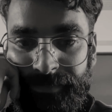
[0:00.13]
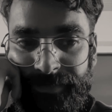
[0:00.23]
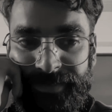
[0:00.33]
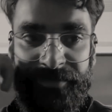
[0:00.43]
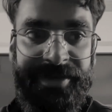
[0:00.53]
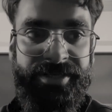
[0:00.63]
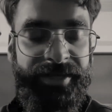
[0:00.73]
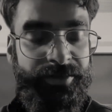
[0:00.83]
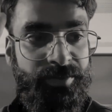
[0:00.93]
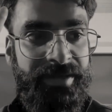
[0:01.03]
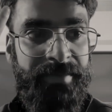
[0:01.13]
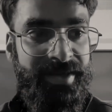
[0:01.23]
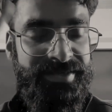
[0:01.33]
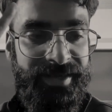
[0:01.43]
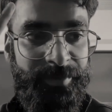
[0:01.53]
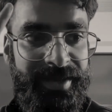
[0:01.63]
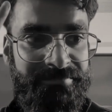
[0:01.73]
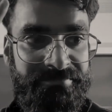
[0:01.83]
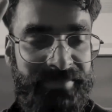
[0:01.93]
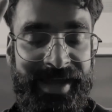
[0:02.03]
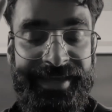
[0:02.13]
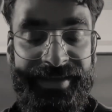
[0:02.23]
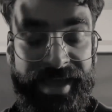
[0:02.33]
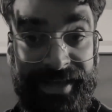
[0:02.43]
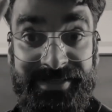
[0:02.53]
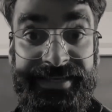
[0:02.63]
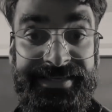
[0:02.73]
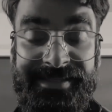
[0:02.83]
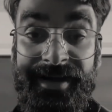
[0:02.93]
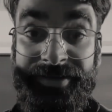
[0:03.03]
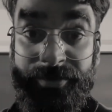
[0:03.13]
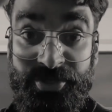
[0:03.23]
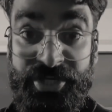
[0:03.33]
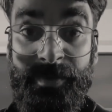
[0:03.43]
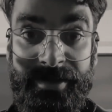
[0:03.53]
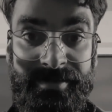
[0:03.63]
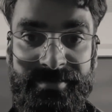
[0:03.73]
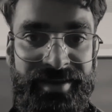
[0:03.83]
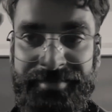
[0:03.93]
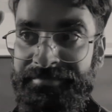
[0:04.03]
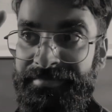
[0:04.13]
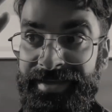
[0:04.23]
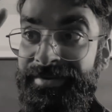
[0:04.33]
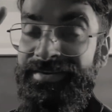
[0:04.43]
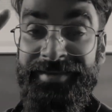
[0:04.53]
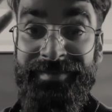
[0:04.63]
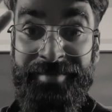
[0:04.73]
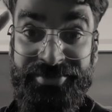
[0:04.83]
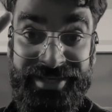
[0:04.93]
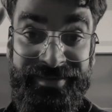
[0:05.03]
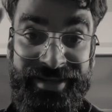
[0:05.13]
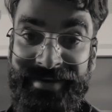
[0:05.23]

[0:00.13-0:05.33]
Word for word: See, when she took the mask away, I actually started to shiver. Uh, even even I'm shivering